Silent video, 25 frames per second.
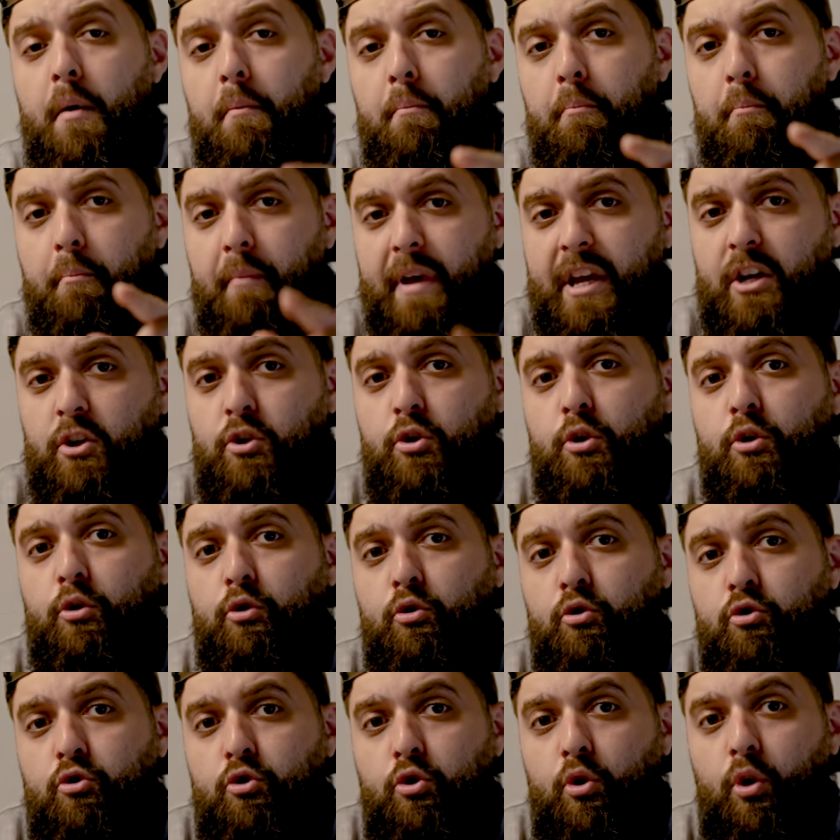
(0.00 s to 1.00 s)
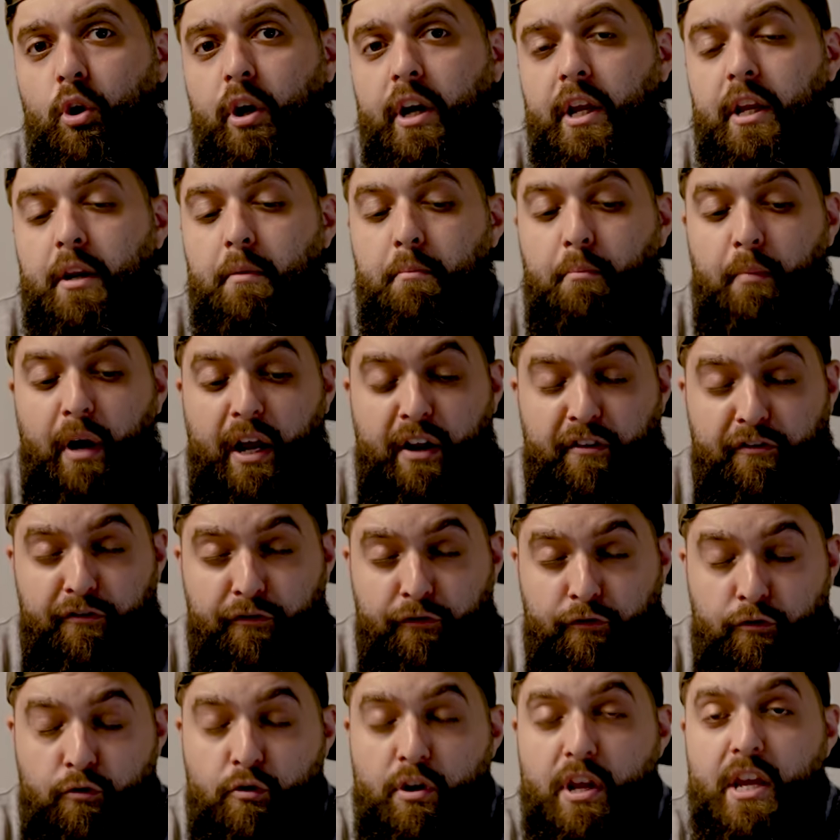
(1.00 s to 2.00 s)
Make sure to join my
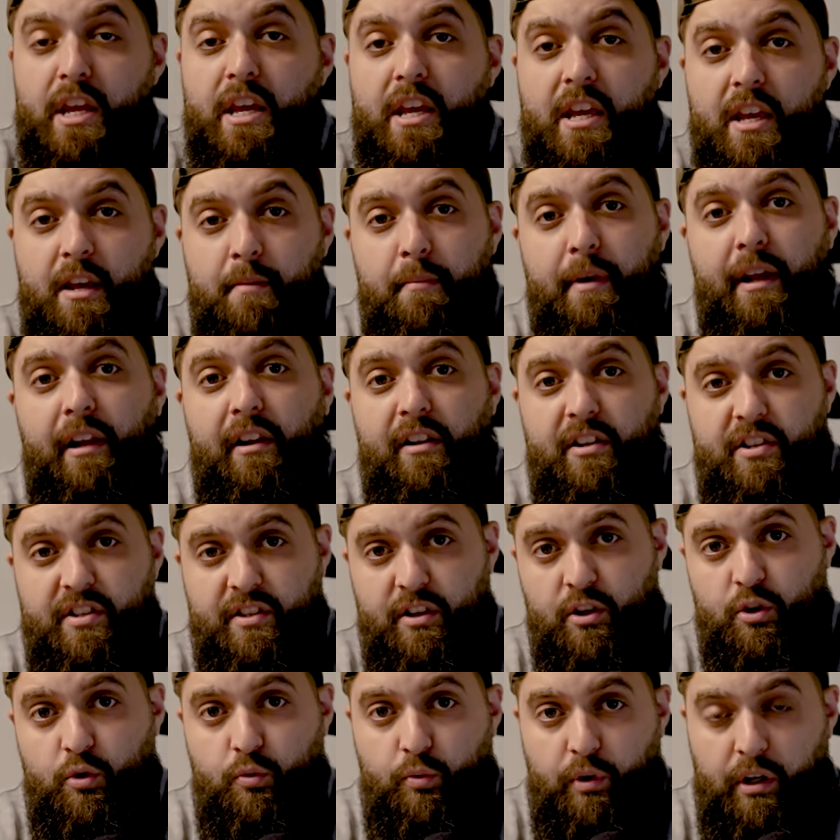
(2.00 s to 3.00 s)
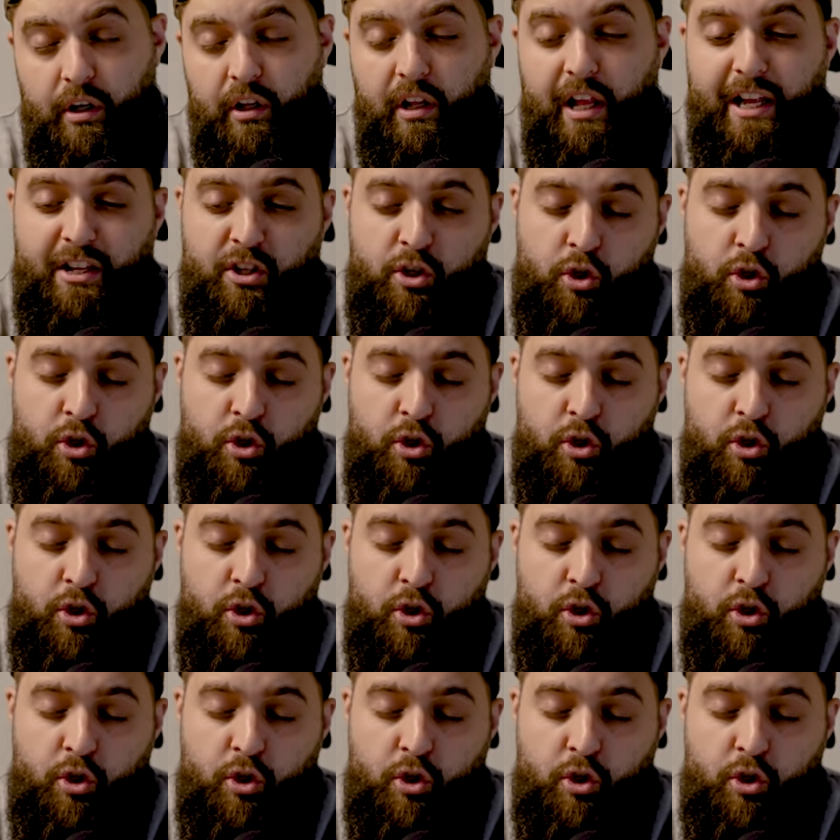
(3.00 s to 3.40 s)
free email list as well at